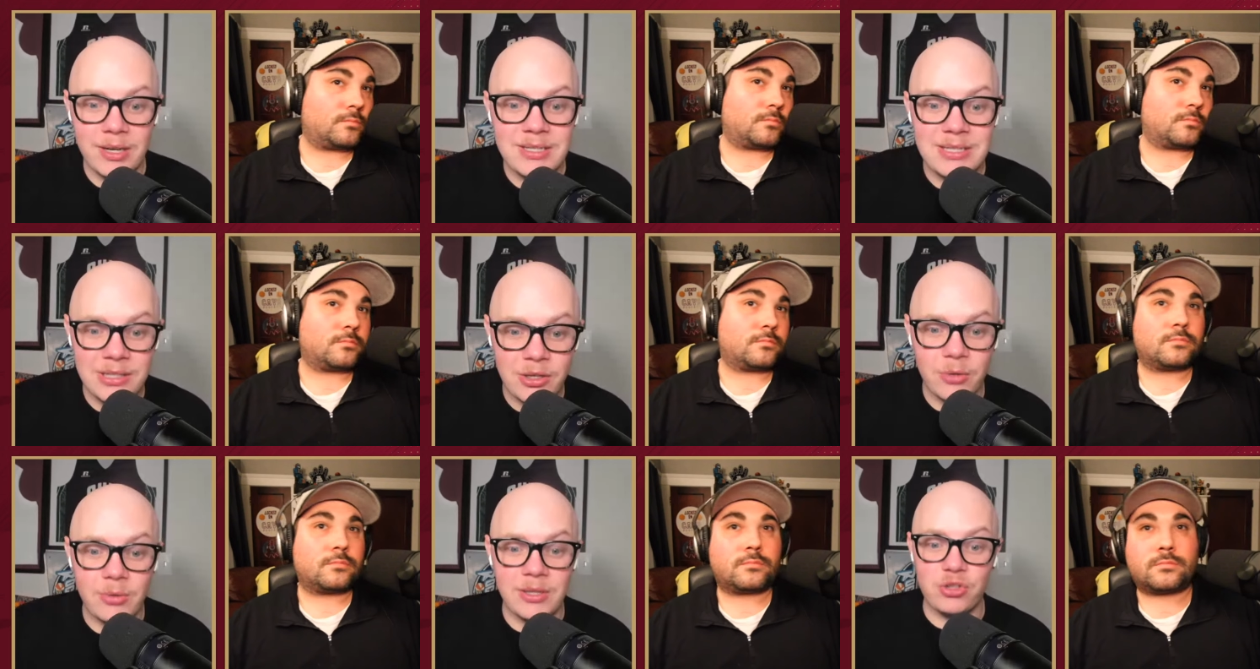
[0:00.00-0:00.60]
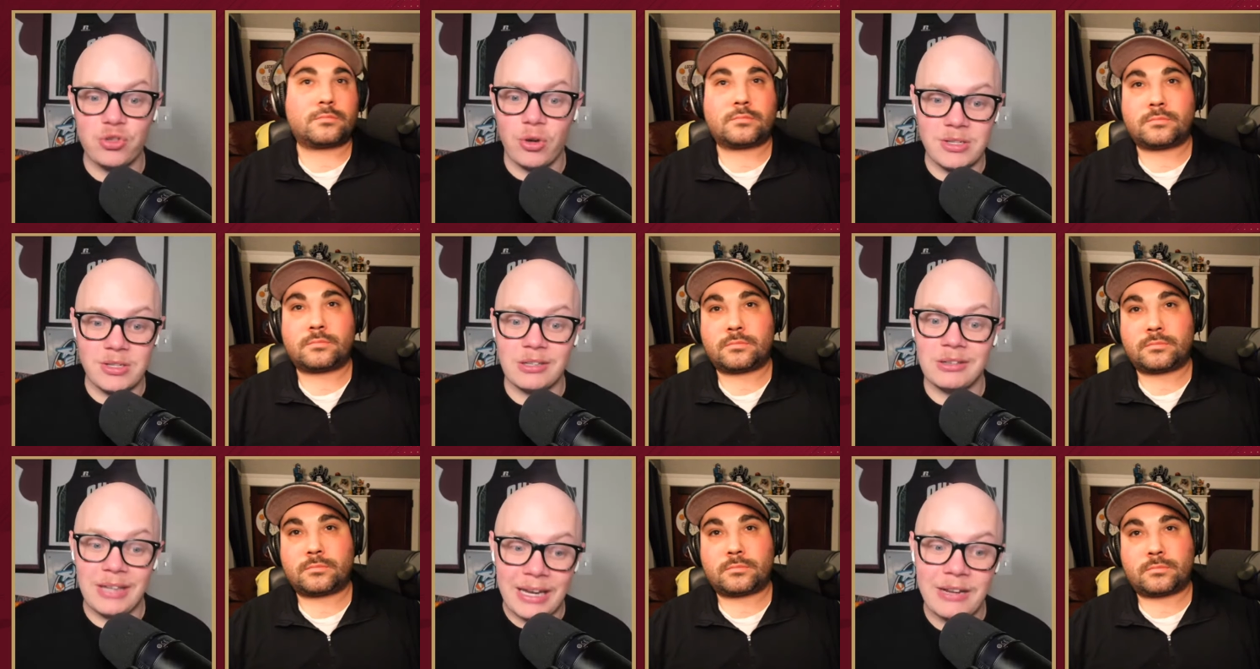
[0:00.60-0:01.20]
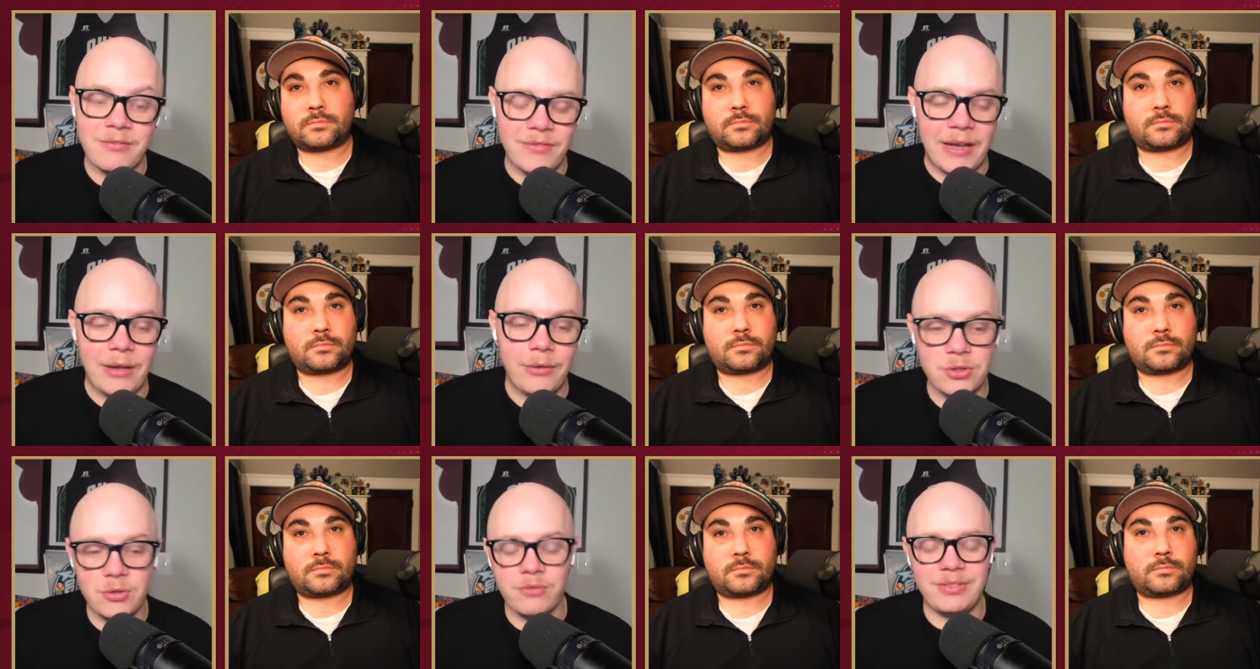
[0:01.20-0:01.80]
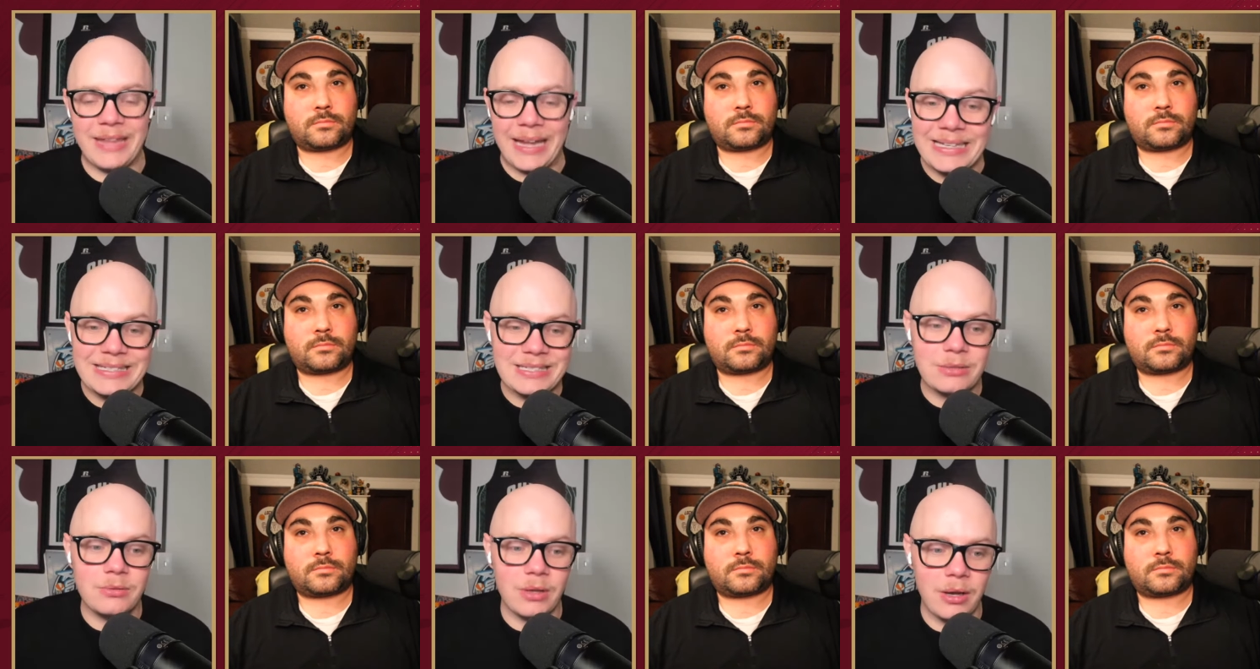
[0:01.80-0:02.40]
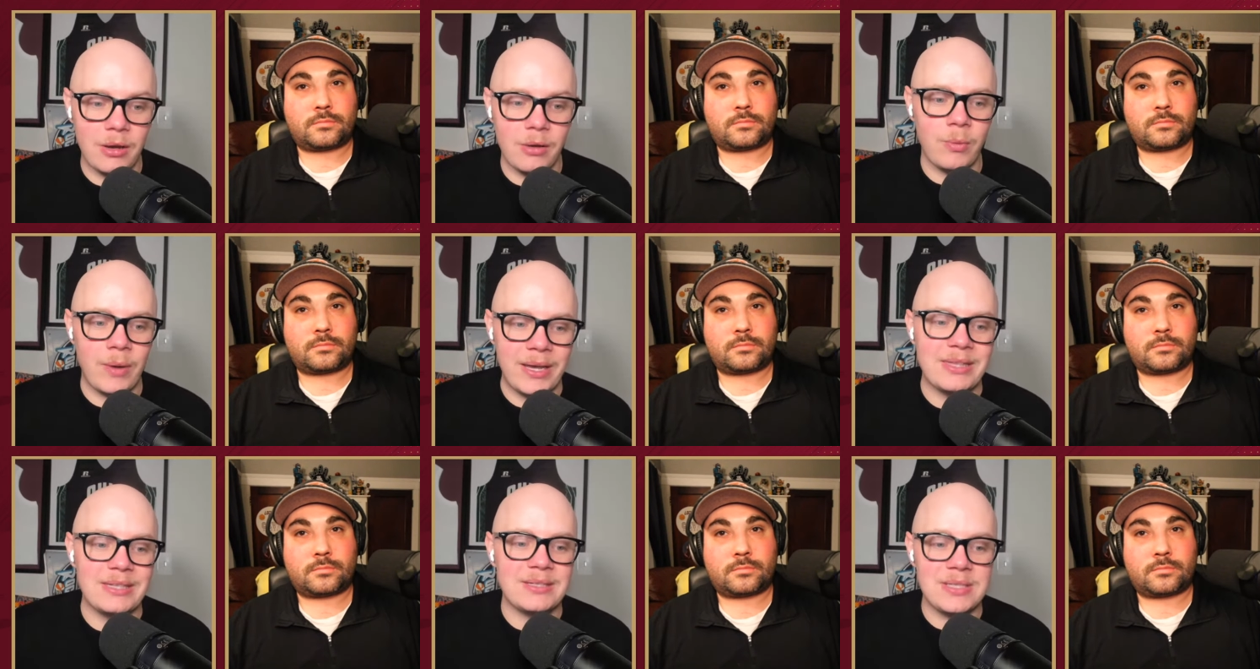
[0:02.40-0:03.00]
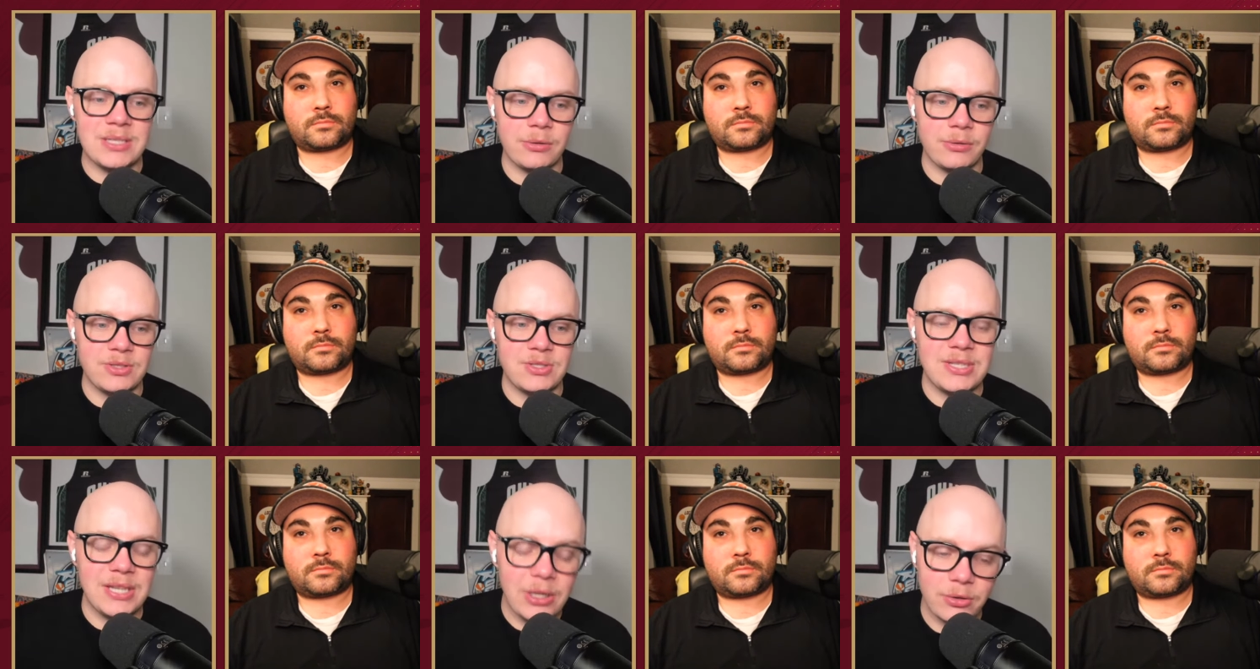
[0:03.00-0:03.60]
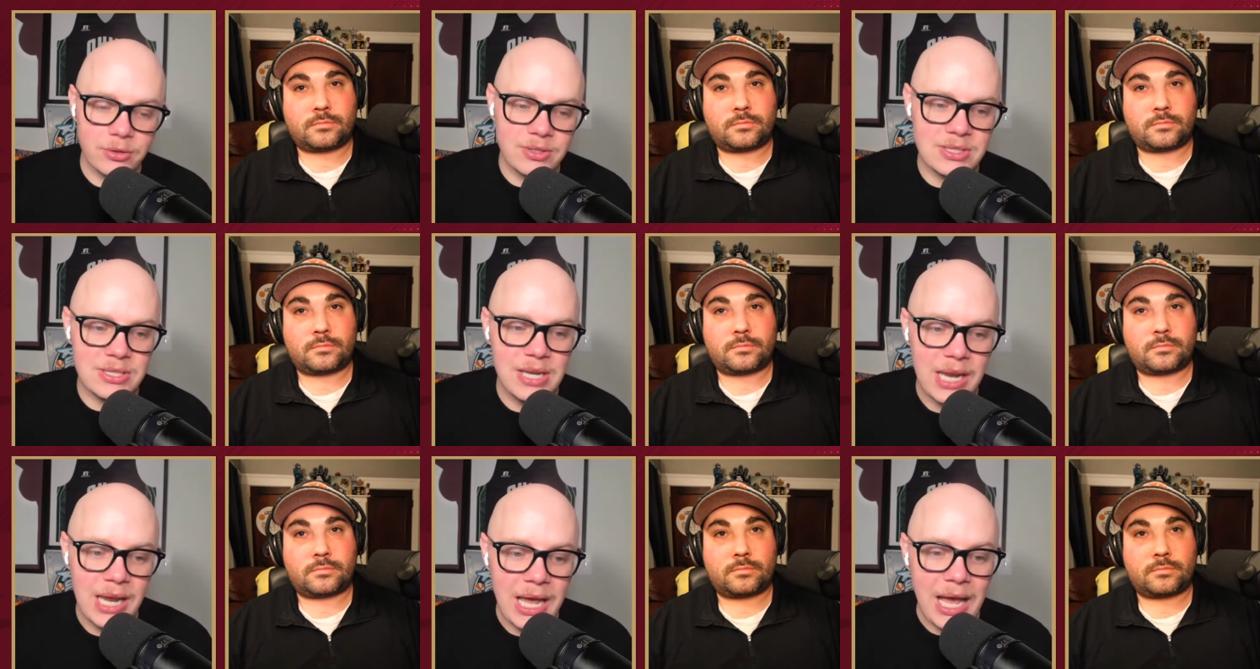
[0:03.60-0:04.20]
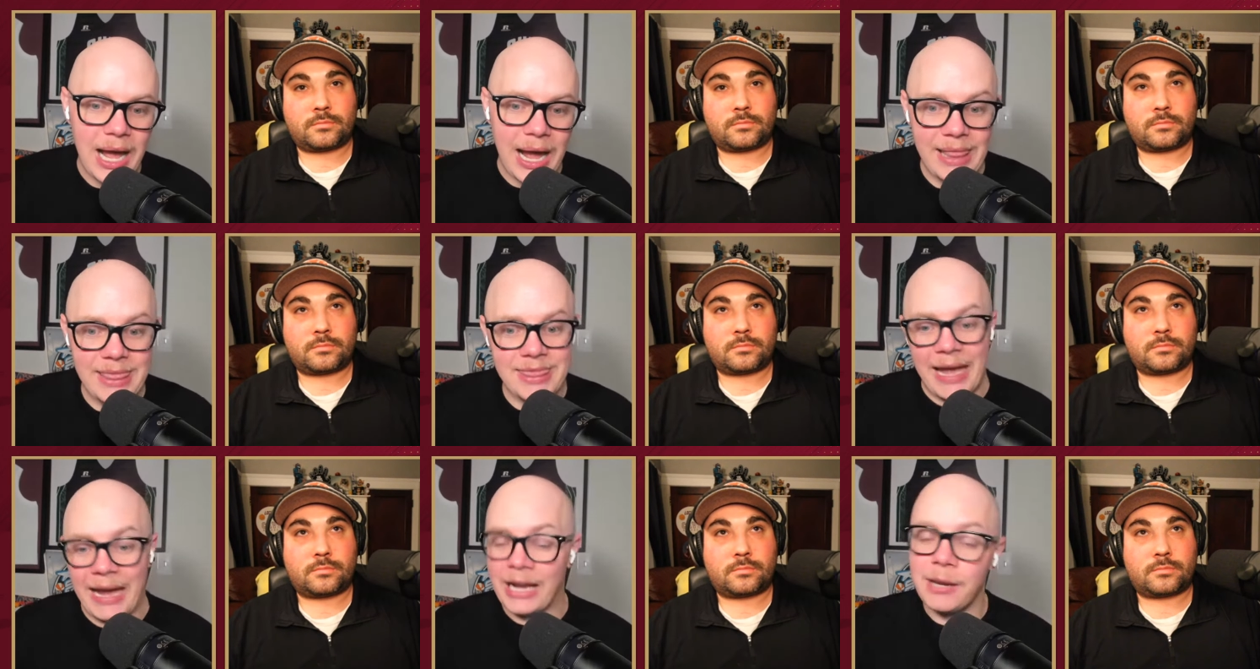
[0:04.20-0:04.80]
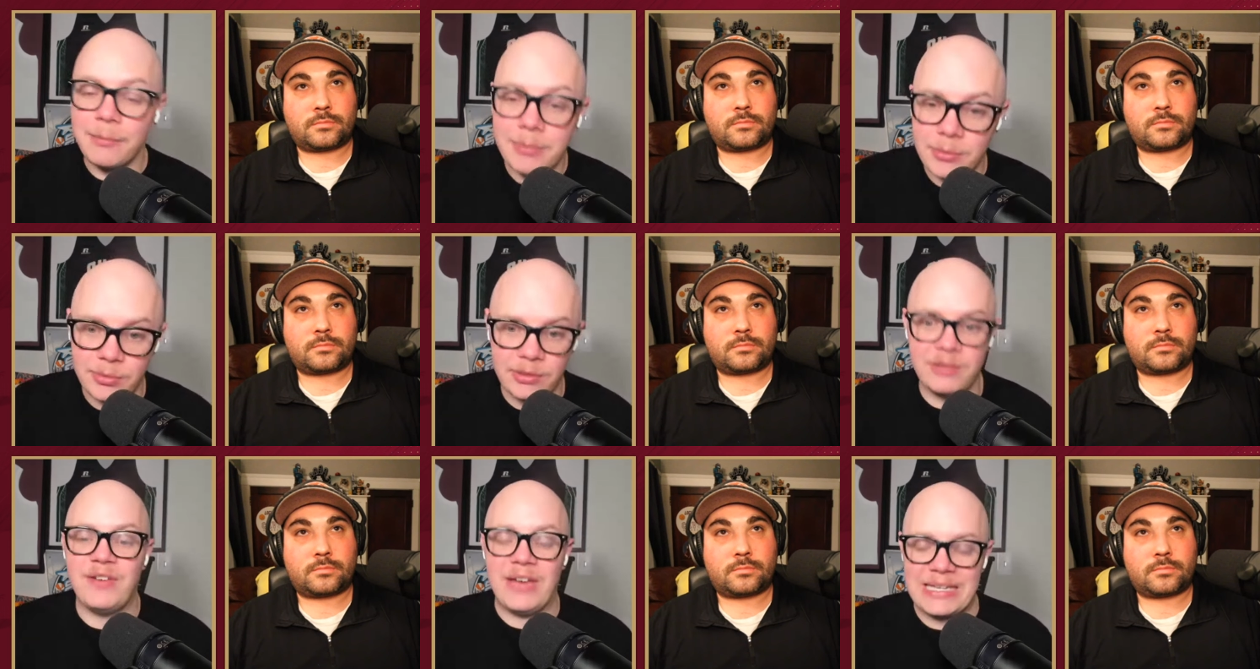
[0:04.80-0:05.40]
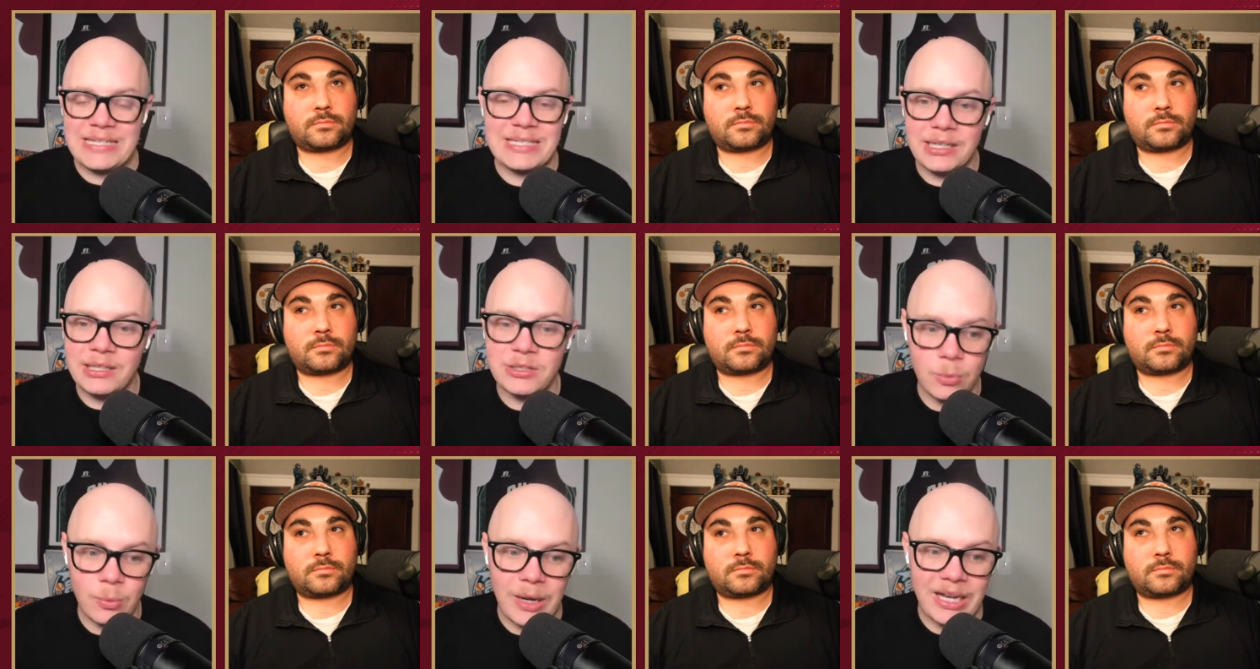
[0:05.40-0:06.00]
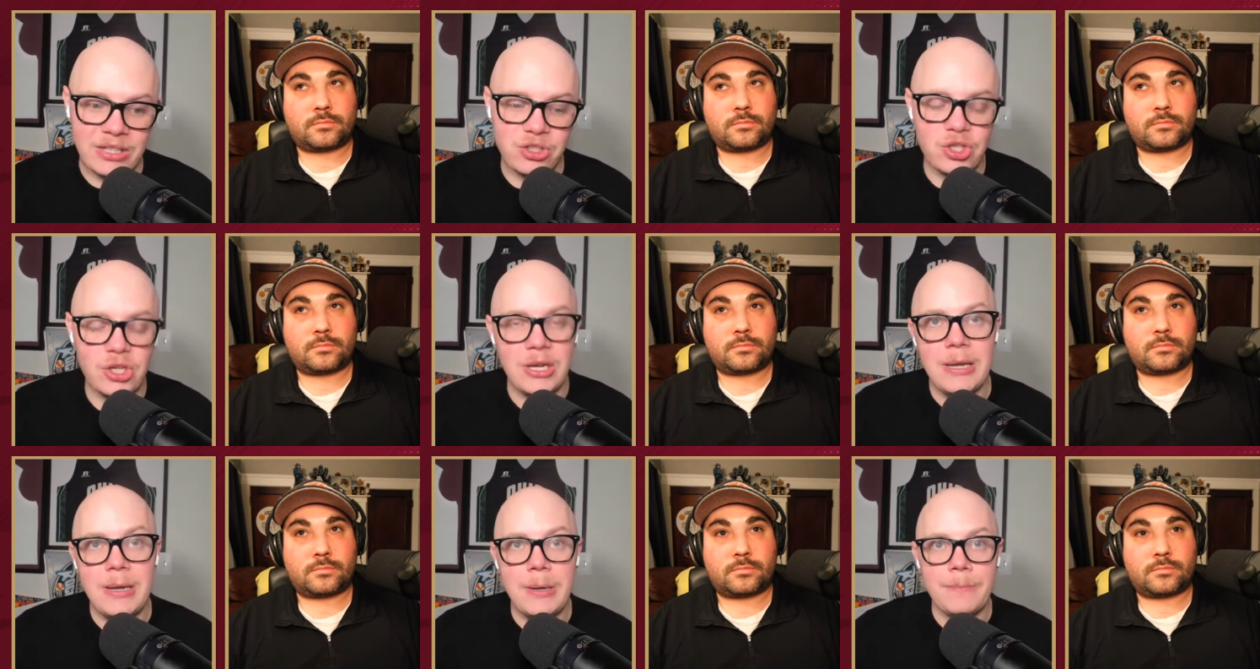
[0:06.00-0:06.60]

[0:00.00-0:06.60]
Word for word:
Speaker 1: what does he do? He draws a lot of fouls. So if that's a way the series tilts, that could be really fascinating to watch.